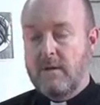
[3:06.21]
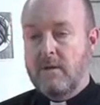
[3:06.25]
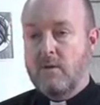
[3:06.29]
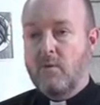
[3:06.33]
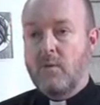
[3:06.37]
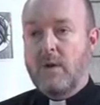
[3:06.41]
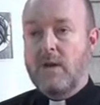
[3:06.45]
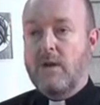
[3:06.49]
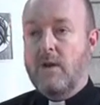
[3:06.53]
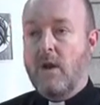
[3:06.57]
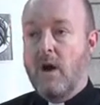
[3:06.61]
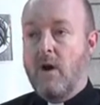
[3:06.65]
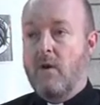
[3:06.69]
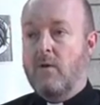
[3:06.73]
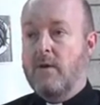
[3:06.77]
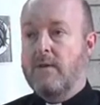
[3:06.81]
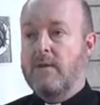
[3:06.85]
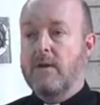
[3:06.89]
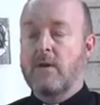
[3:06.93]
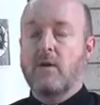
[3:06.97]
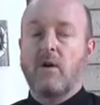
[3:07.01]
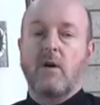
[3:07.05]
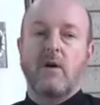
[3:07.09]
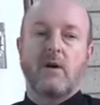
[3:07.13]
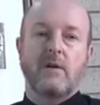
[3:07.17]
We know in the
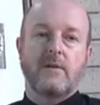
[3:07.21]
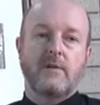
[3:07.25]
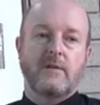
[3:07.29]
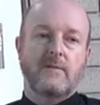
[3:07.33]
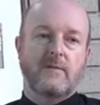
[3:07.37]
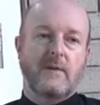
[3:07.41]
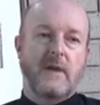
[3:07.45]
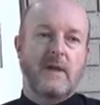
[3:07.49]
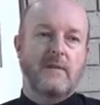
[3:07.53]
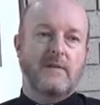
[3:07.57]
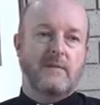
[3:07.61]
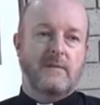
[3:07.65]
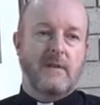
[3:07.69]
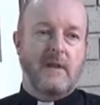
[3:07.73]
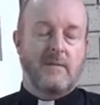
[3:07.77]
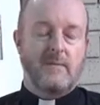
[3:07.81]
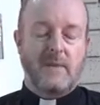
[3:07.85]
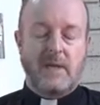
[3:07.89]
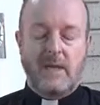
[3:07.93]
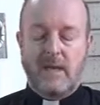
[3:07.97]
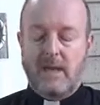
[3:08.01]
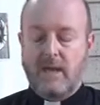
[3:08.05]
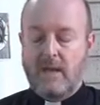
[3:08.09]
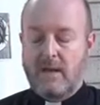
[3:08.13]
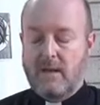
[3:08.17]
Garden of
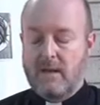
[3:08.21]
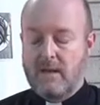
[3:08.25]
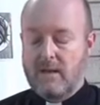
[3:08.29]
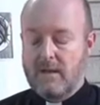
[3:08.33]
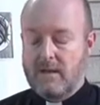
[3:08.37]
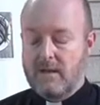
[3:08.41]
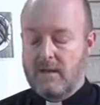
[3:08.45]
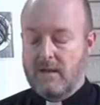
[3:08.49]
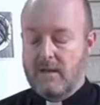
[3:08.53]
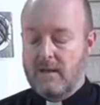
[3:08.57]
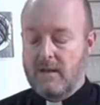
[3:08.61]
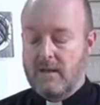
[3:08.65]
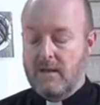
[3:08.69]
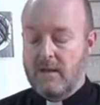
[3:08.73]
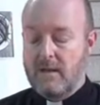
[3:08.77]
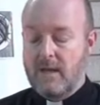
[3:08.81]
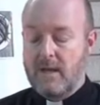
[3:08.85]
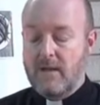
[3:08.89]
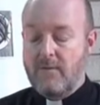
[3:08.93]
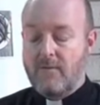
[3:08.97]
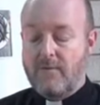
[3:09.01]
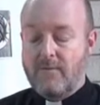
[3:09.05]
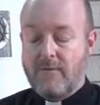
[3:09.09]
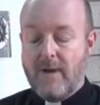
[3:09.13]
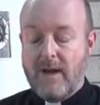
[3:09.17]
Gethsemane, he
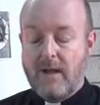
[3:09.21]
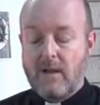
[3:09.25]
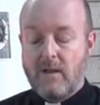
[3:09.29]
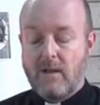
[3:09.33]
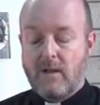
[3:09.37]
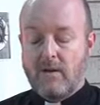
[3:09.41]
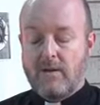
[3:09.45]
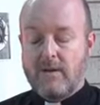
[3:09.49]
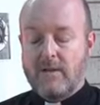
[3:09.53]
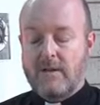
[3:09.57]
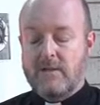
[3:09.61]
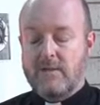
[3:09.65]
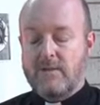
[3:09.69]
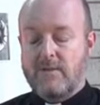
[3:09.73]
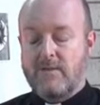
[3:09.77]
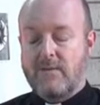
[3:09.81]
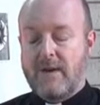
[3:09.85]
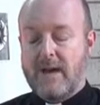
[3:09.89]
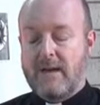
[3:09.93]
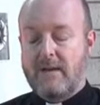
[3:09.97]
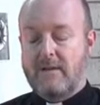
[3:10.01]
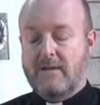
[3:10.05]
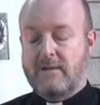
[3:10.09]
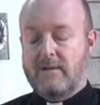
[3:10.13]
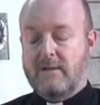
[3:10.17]
fell on his
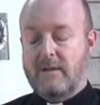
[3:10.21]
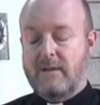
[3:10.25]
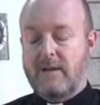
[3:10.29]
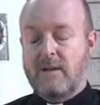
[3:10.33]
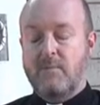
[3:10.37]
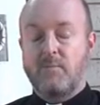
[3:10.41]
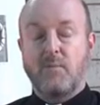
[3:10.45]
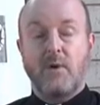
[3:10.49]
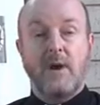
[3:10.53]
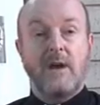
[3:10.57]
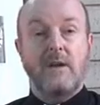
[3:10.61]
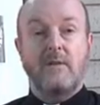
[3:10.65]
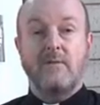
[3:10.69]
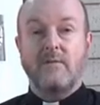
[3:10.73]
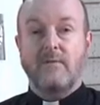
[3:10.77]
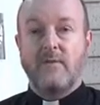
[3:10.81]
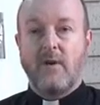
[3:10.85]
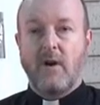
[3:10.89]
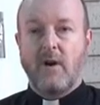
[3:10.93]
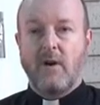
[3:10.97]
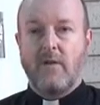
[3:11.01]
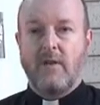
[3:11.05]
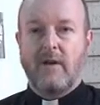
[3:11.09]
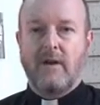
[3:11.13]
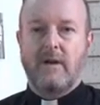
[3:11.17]
face and he prayed,
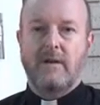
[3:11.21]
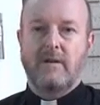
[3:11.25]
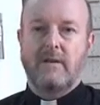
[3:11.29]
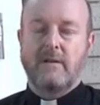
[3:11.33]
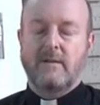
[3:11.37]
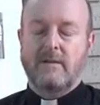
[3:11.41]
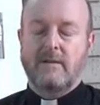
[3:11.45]
"Father,